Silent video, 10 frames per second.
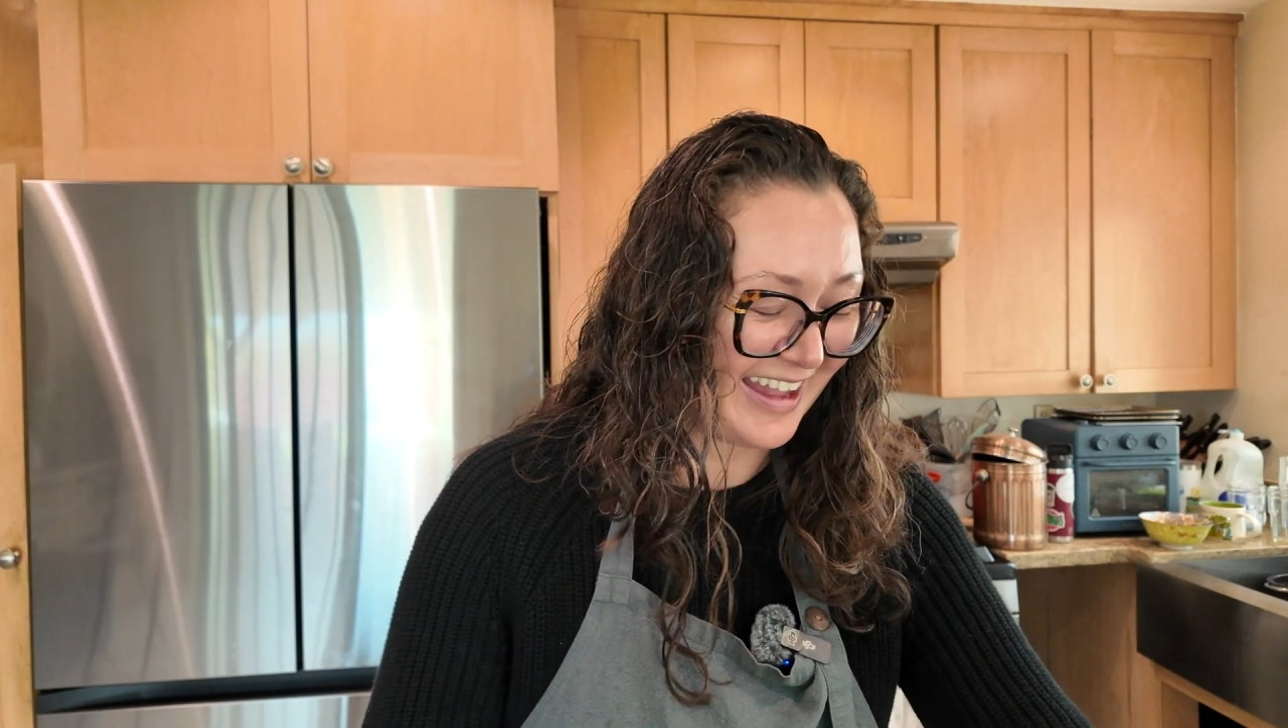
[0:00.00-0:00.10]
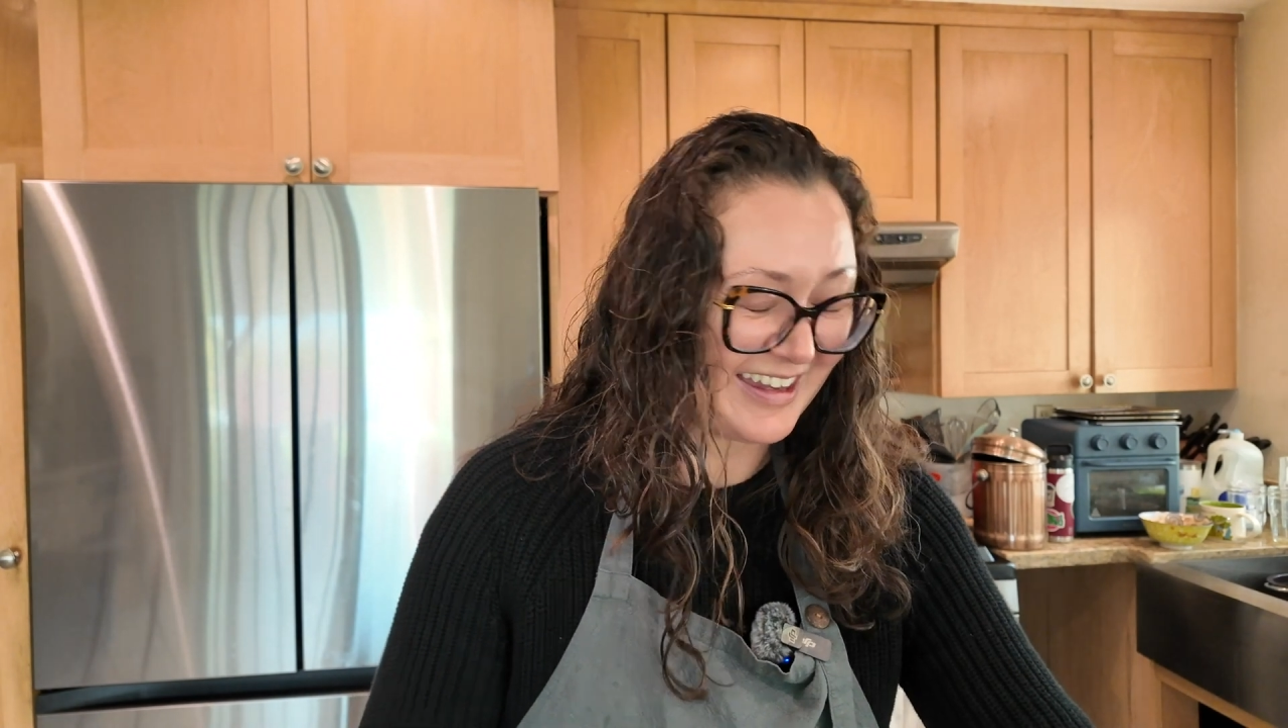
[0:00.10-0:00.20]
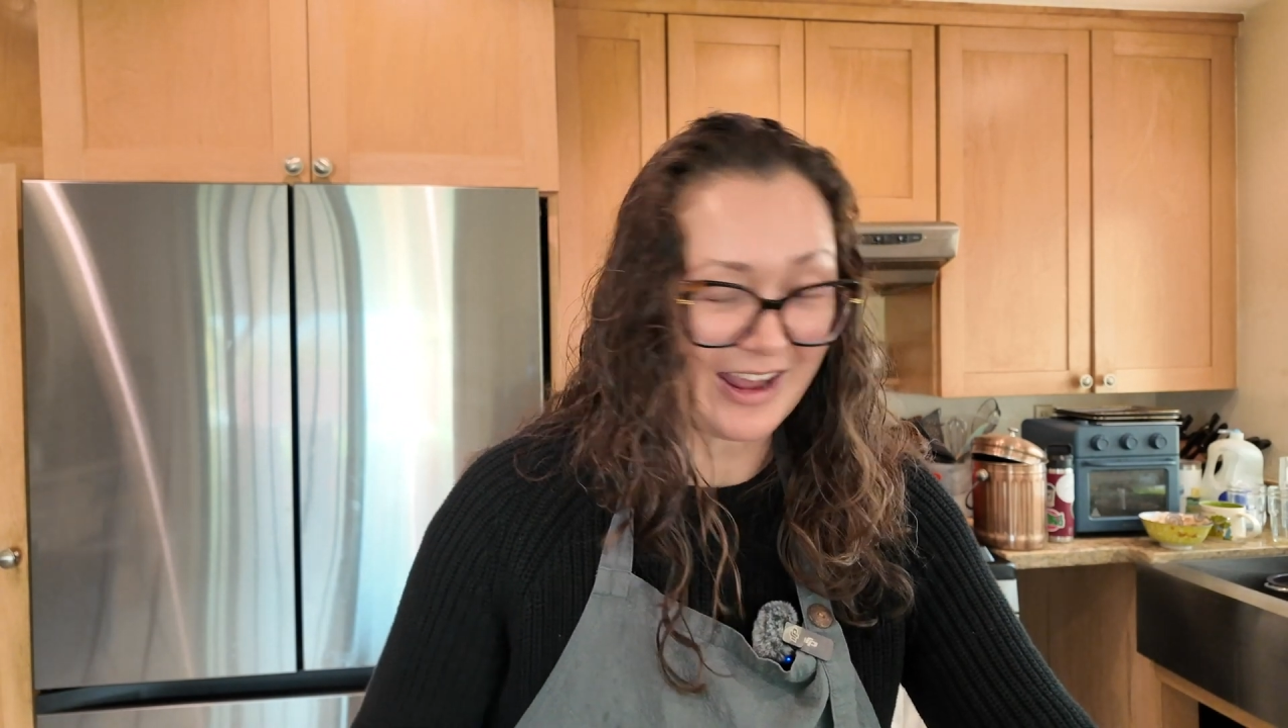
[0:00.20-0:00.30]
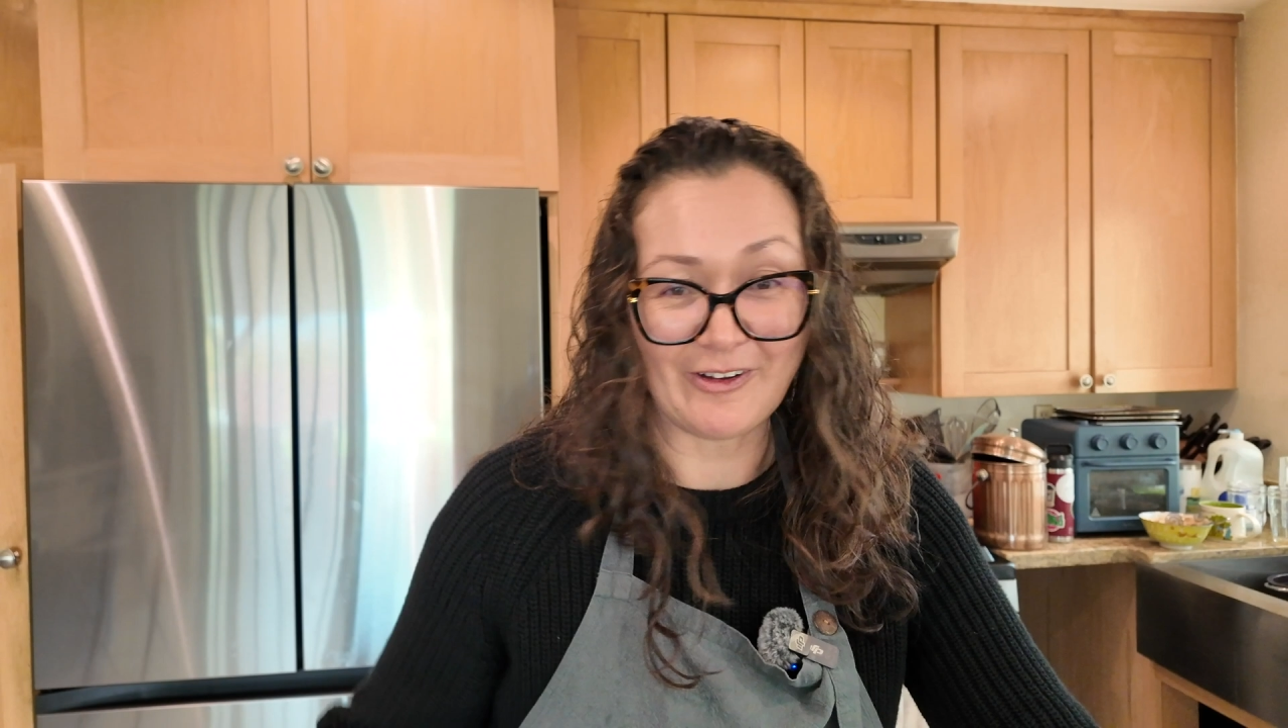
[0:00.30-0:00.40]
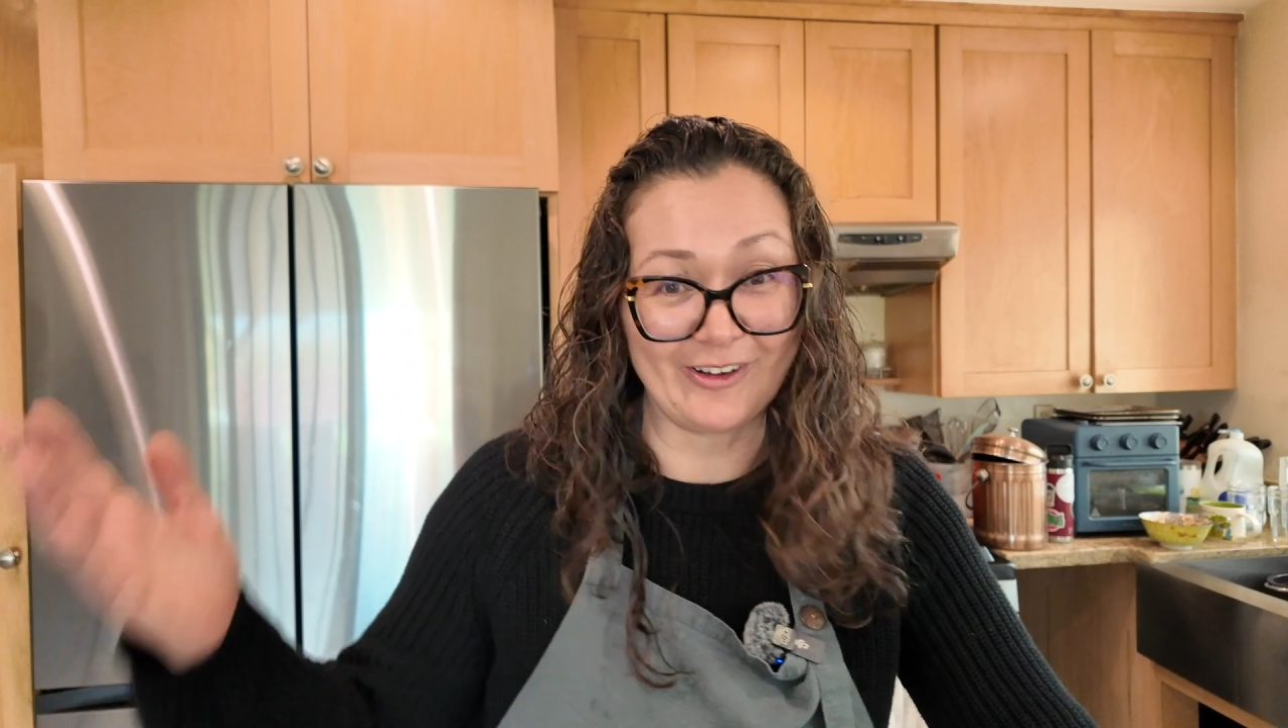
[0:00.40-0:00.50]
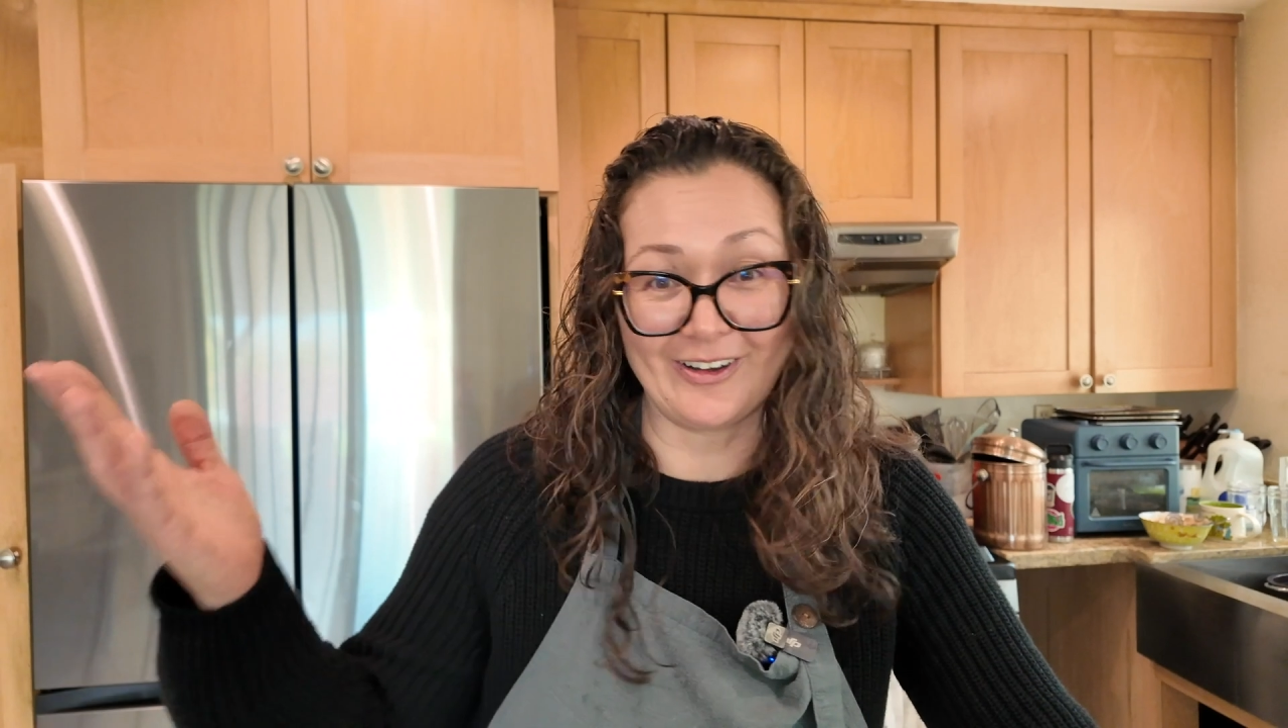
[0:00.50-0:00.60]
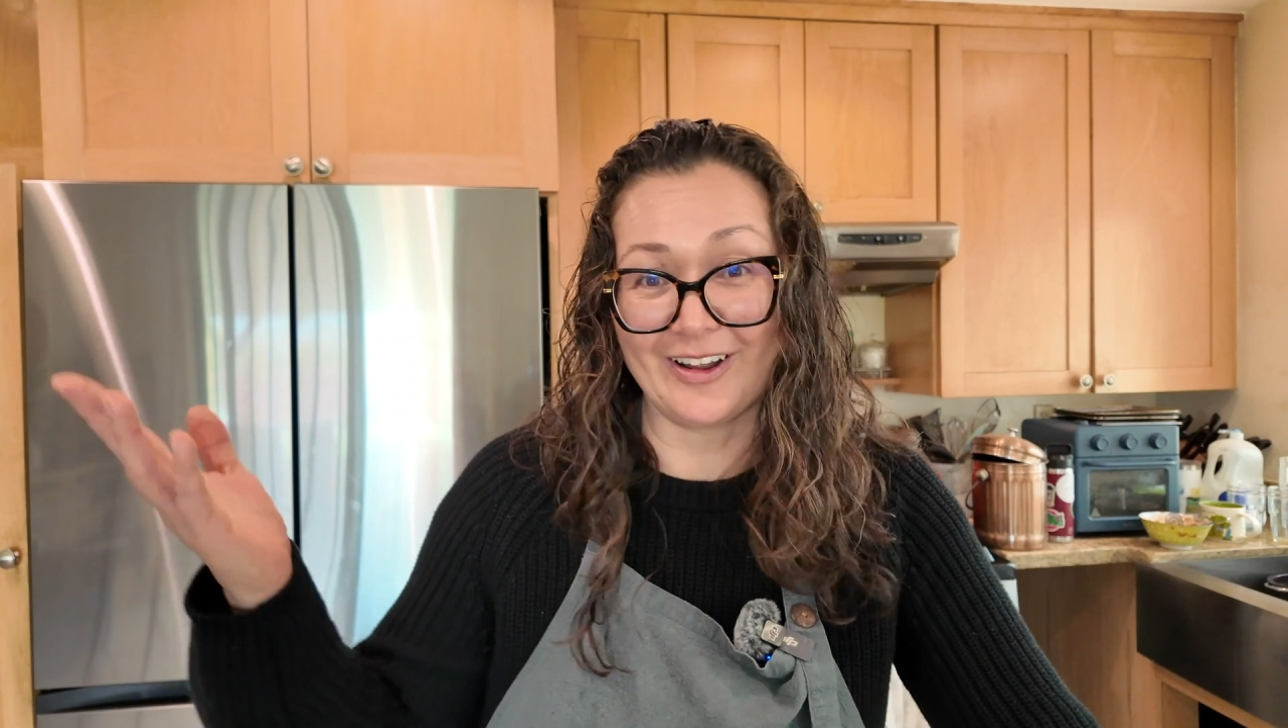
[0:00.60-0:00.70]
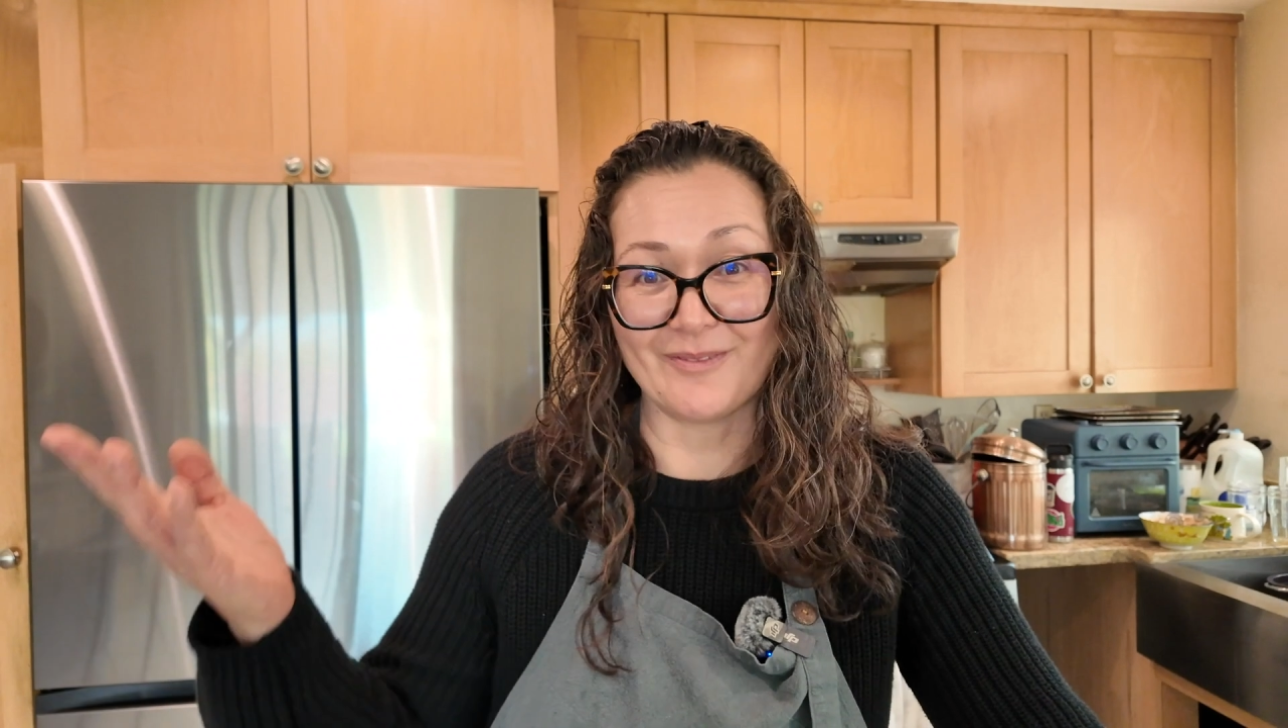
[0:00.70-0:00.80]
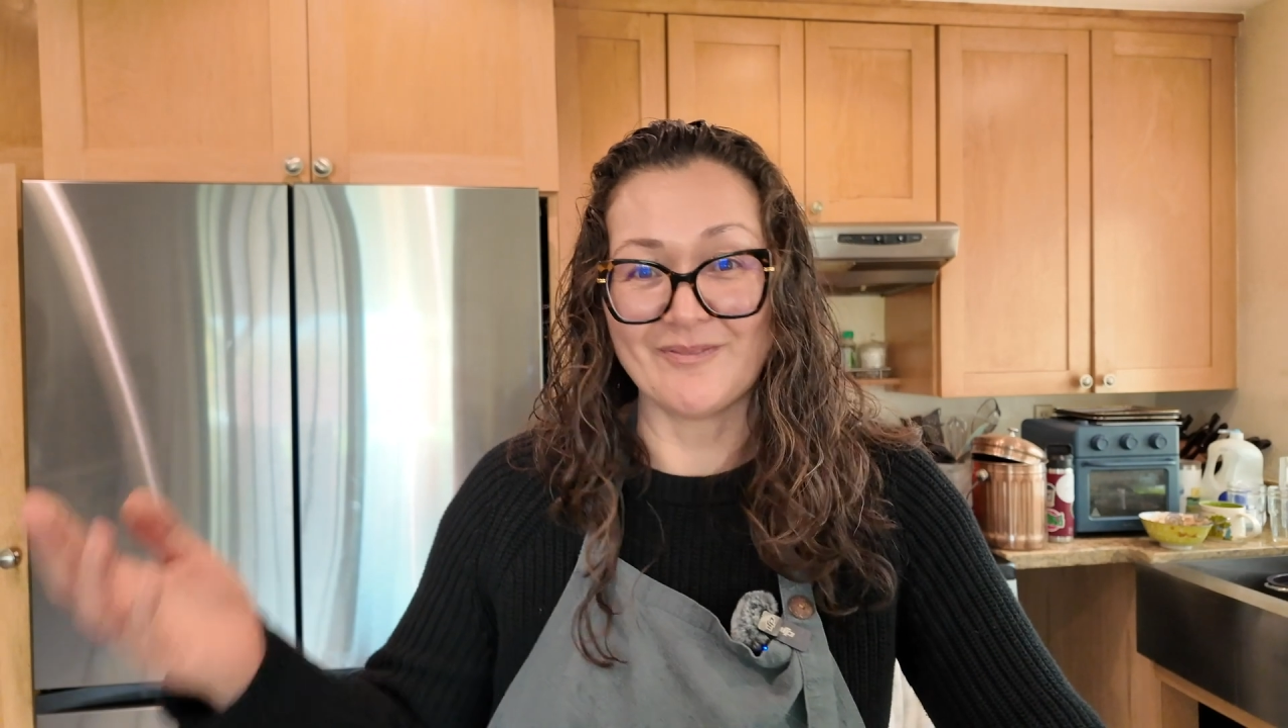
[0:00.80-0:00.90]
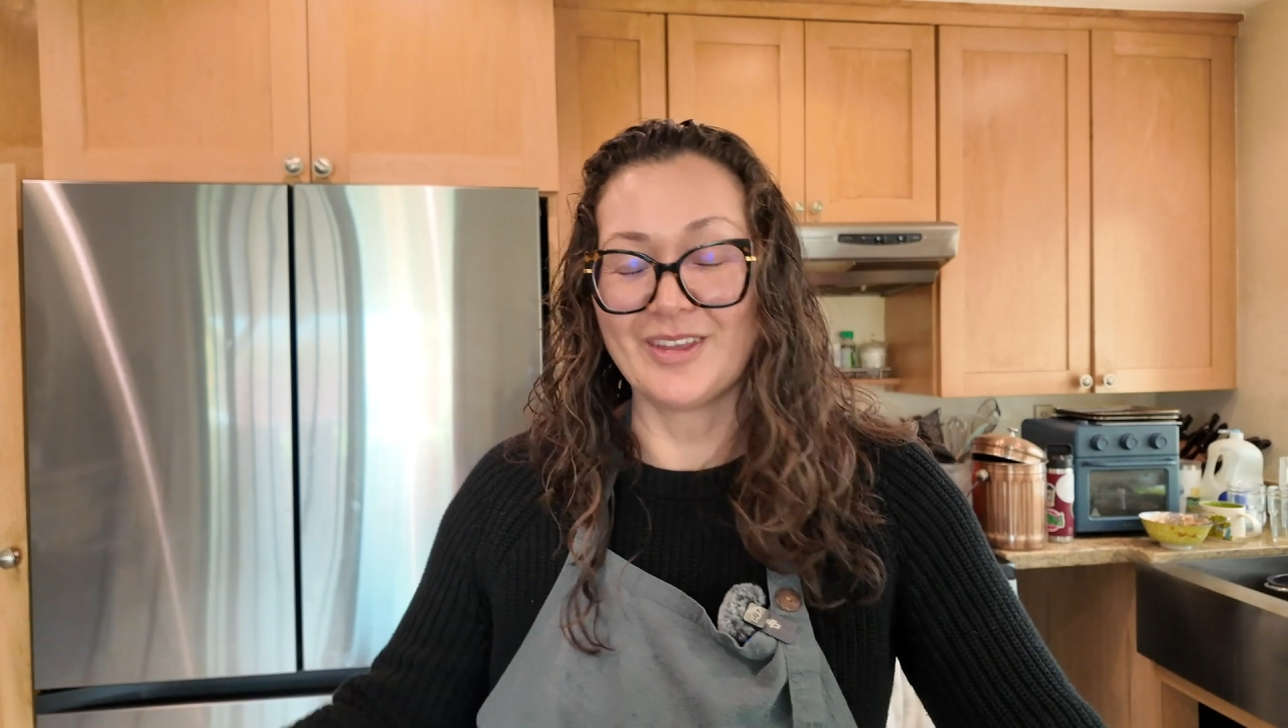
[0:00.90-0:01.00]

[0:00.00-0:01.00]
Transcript: now here I am,